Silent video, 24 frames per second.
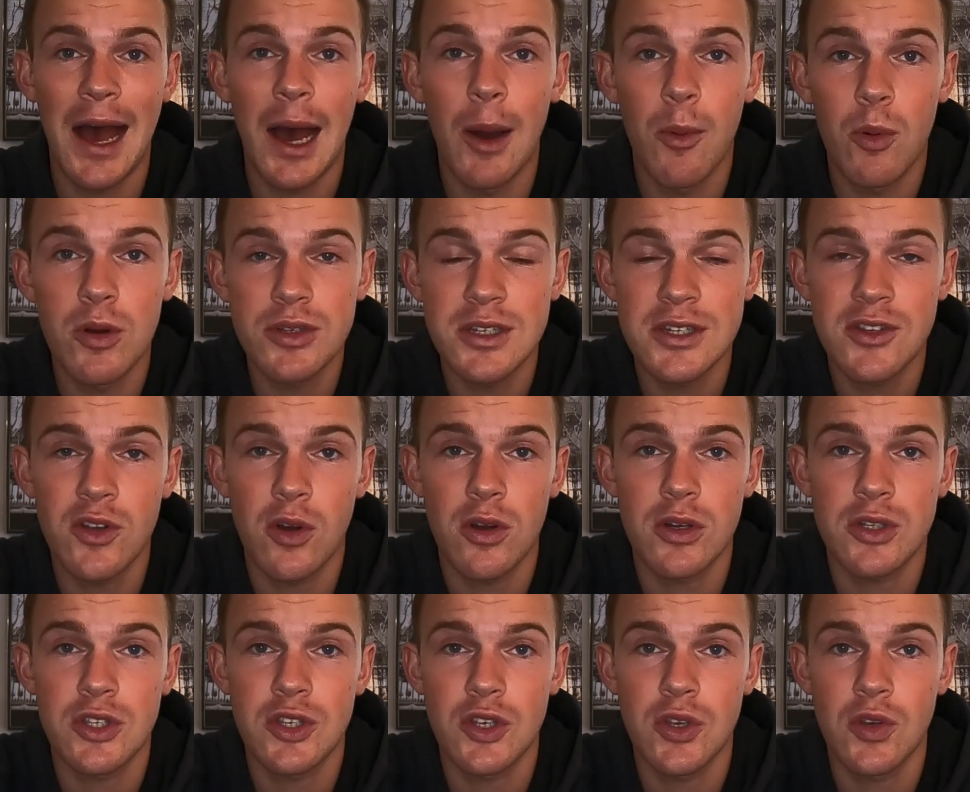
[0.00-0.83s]
I want to
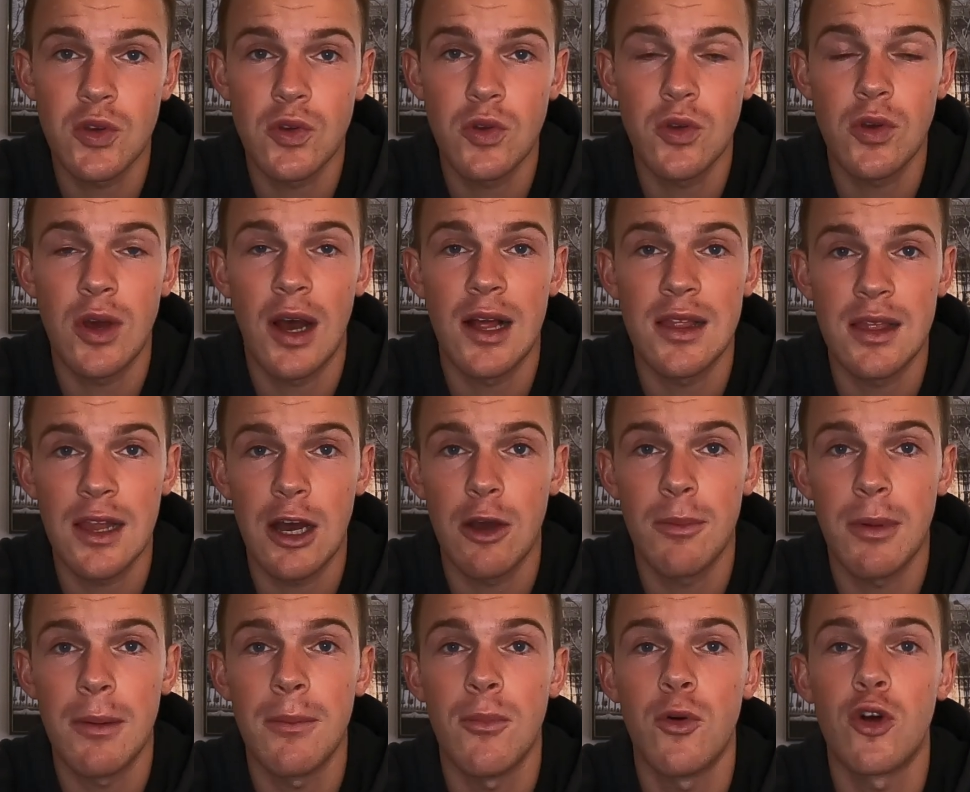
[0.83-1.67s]
talk to you a
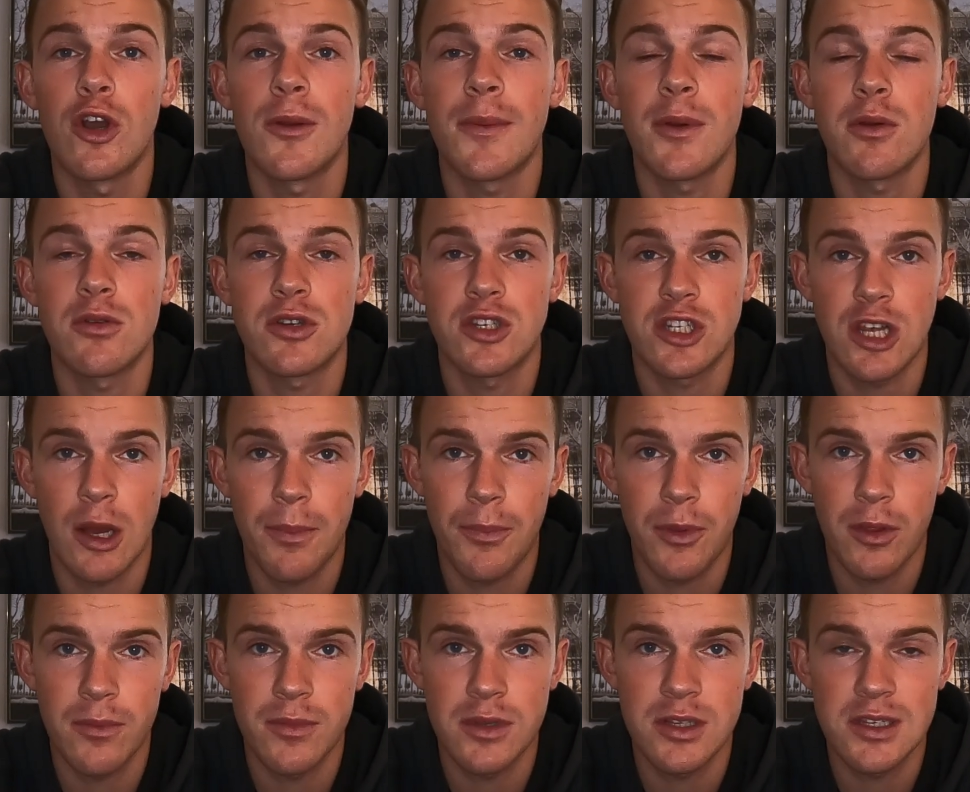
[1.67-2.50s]
little bit more about
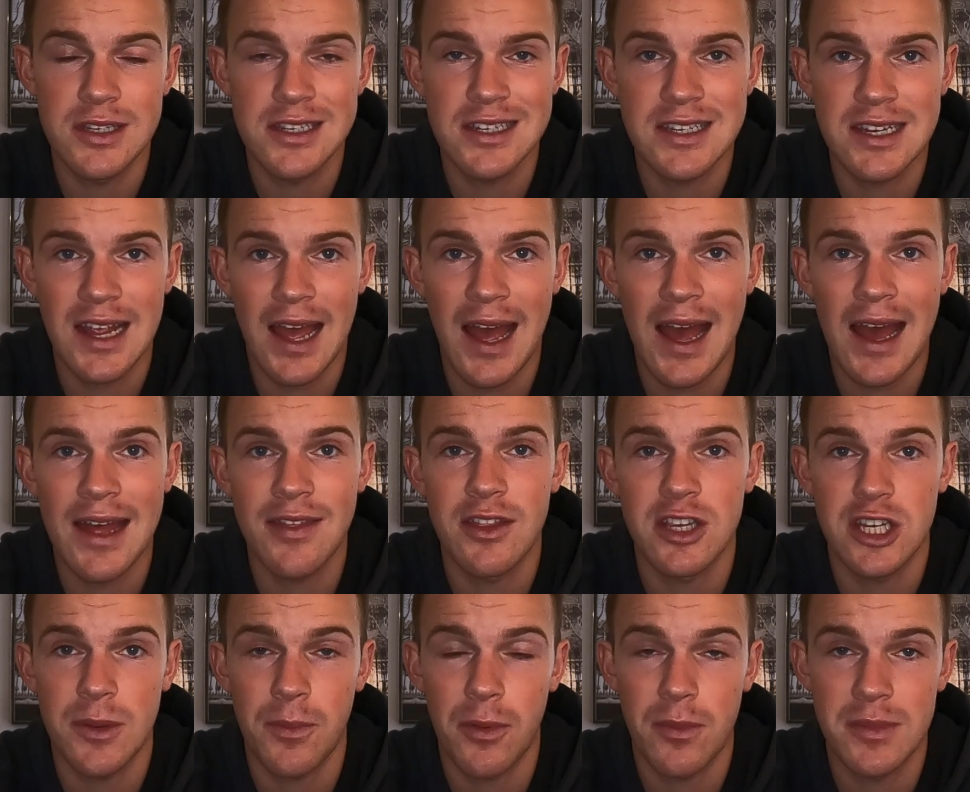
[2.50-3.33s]
supplements
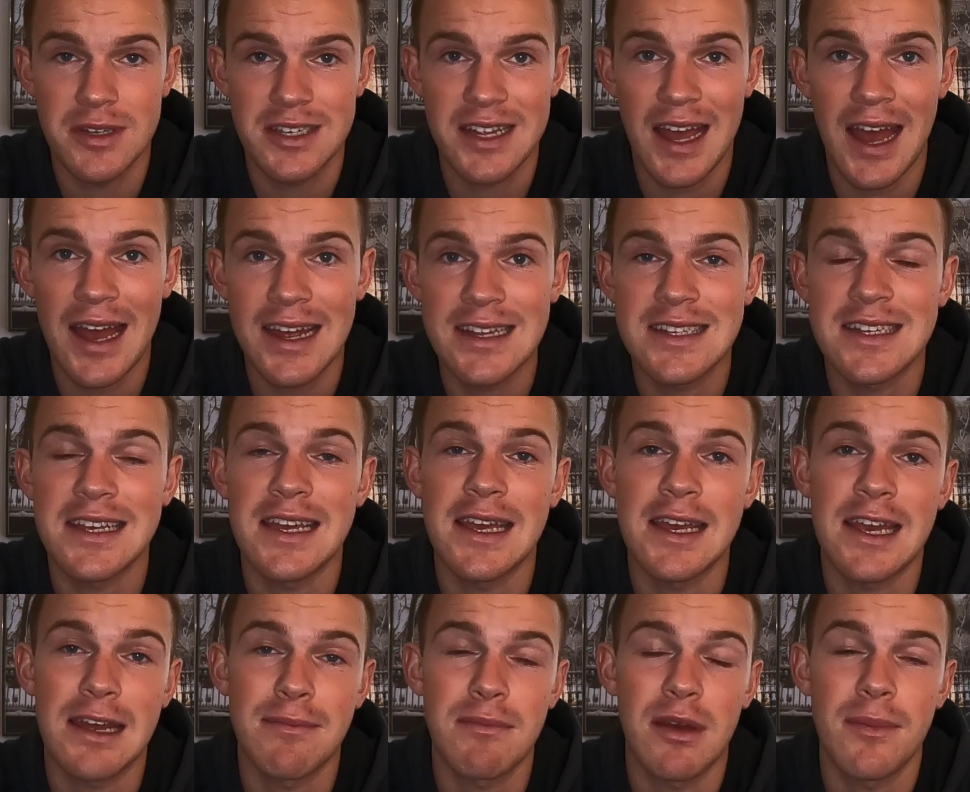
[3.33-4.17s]
and the supplements that I
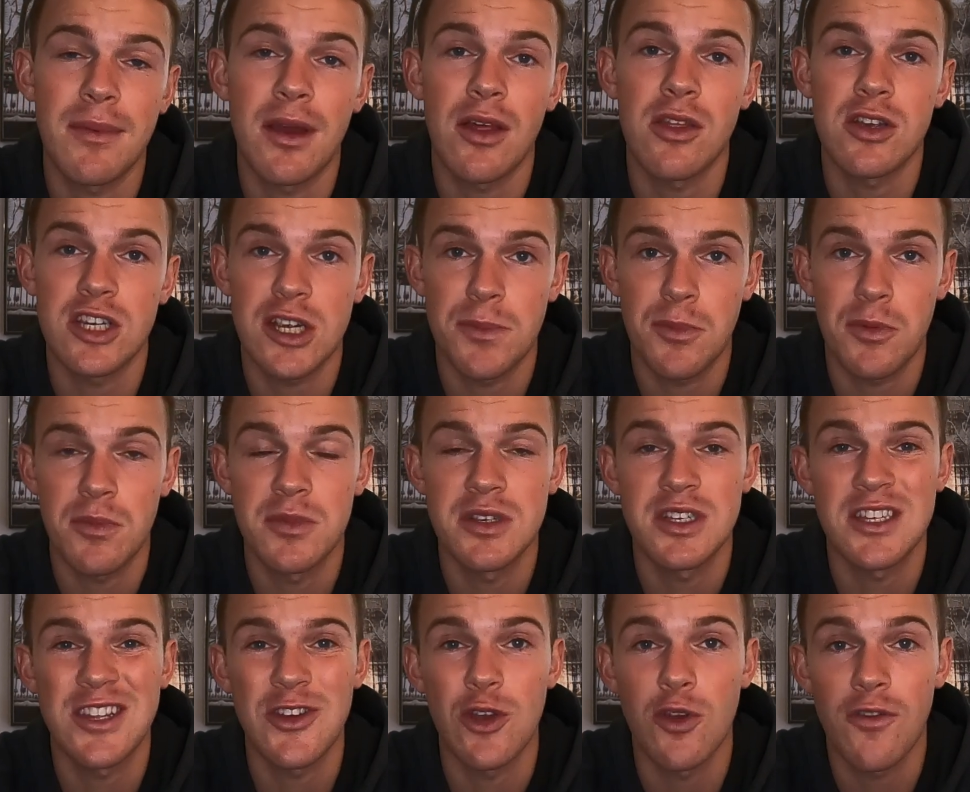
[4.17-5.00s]
take and maybe other
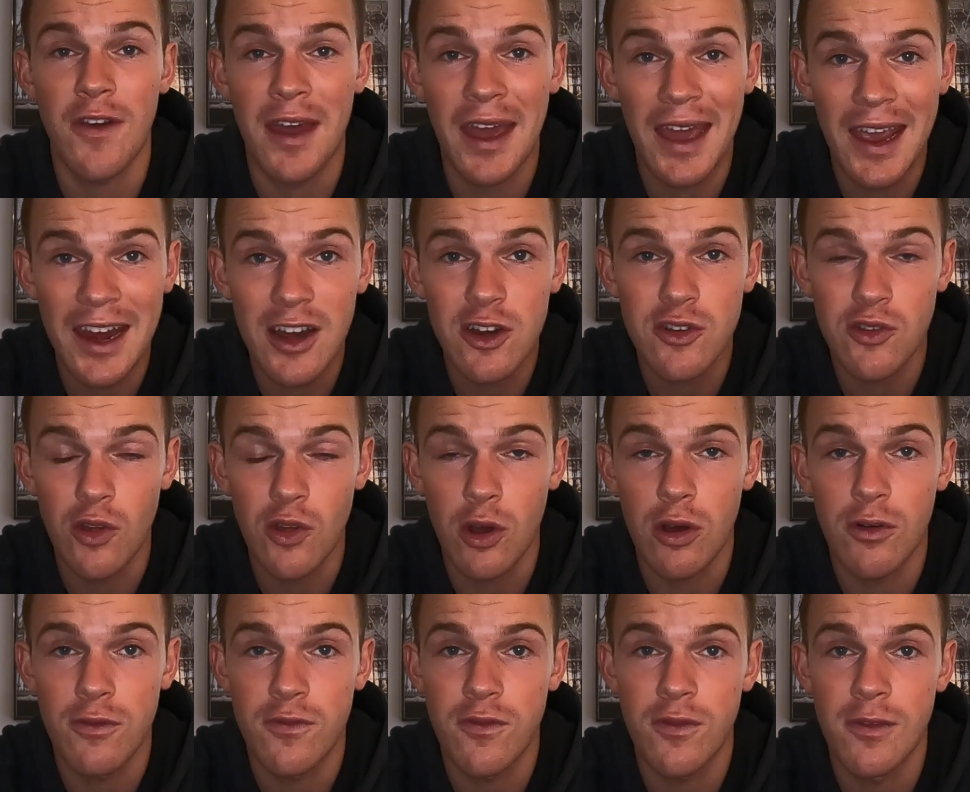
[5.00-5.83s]
supplements that you've heard
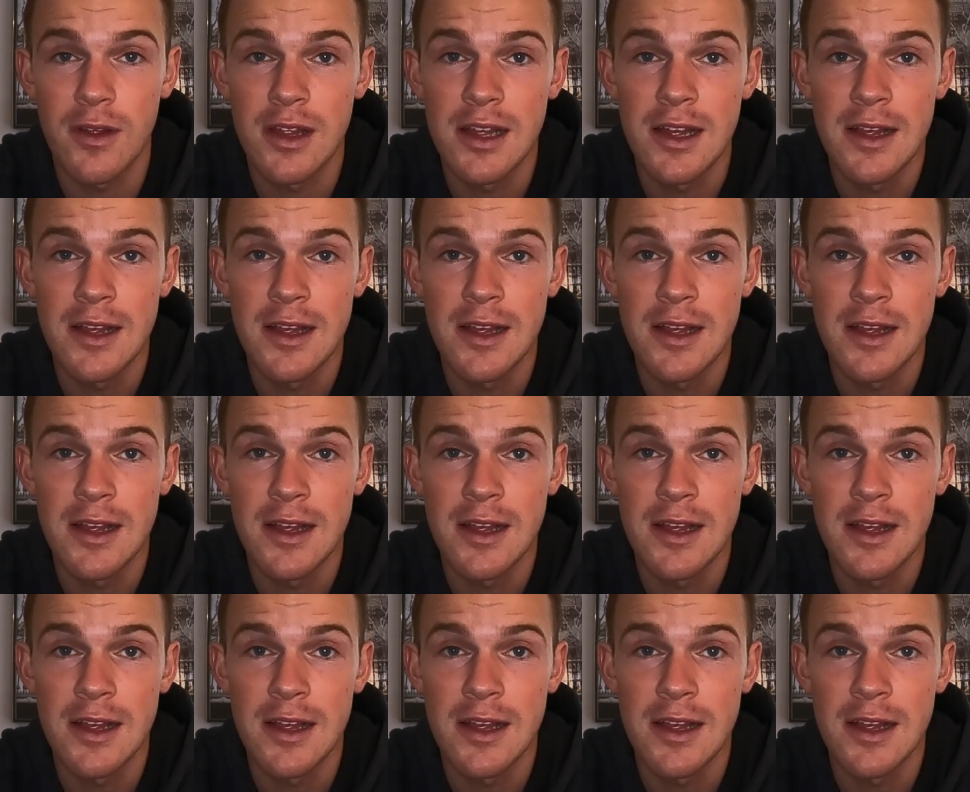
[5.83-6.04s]
of.